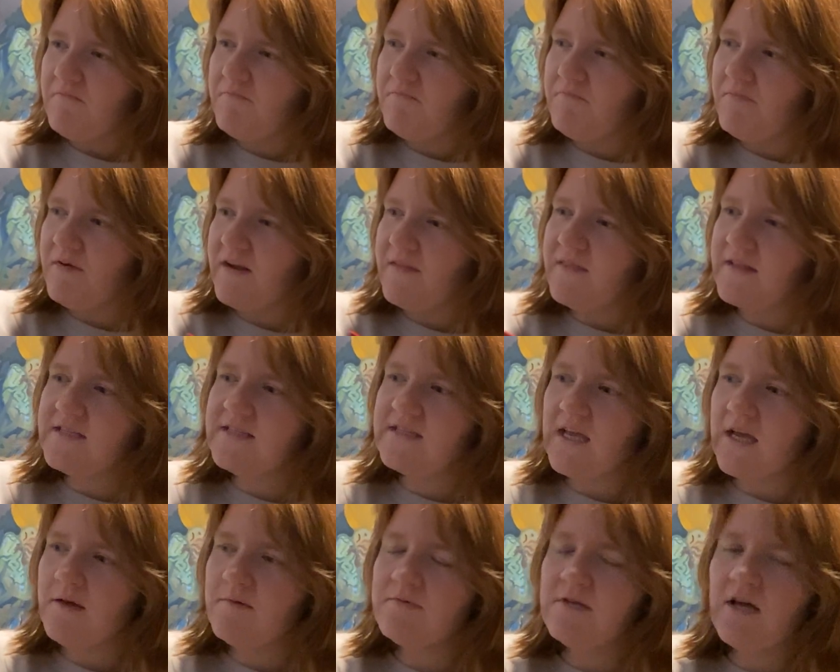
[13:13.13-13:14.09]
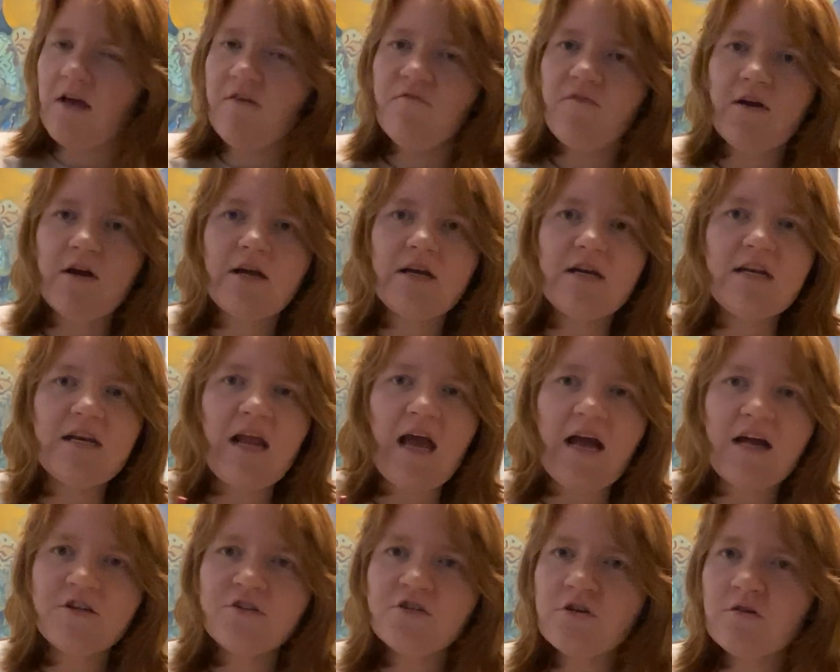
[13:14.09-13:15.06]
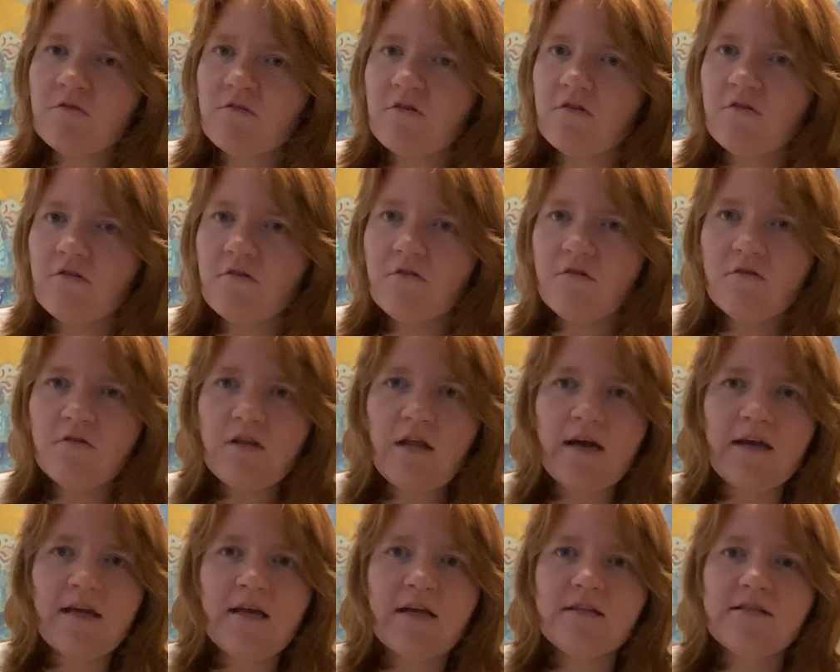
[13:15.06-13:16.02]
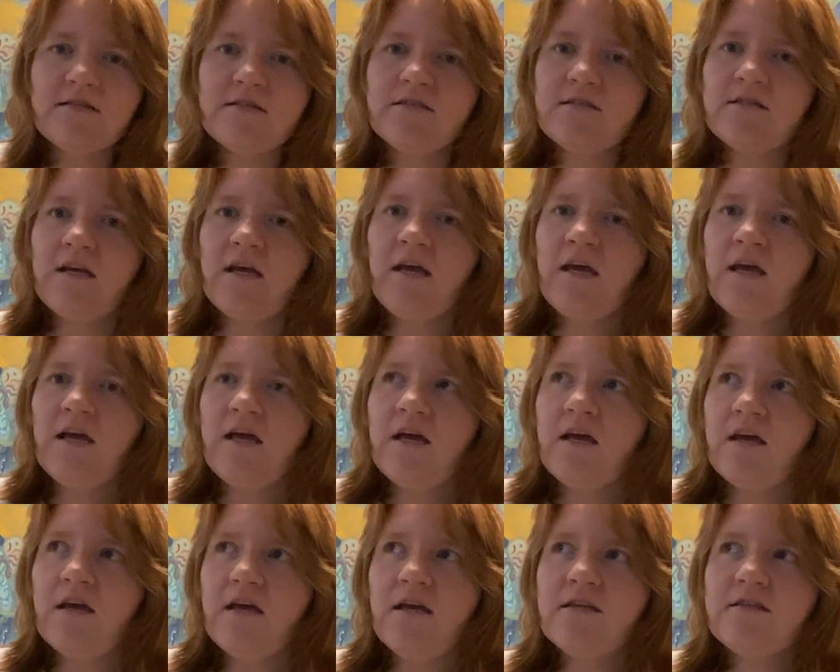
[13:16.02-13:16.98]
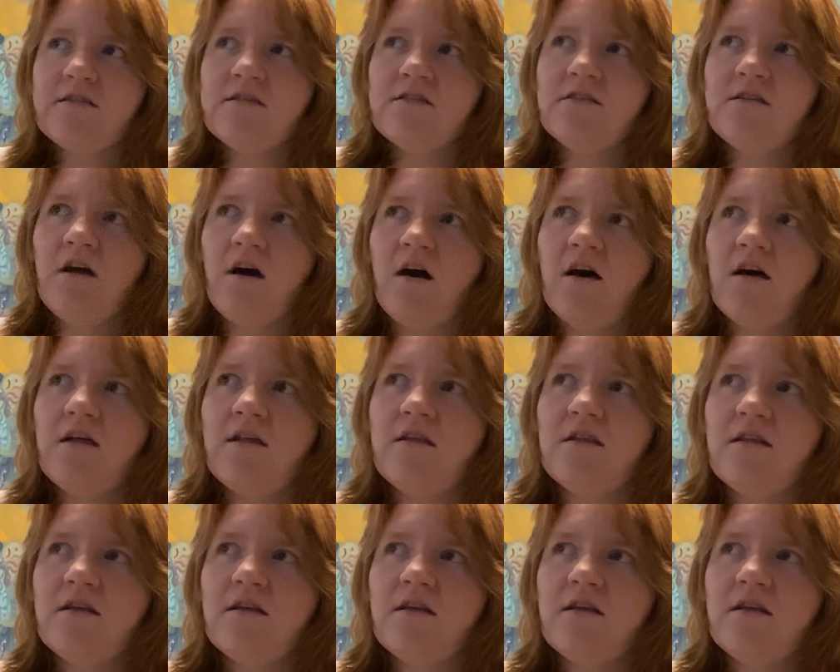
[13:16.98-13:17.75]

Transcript: but at the same time very natural. Like it's not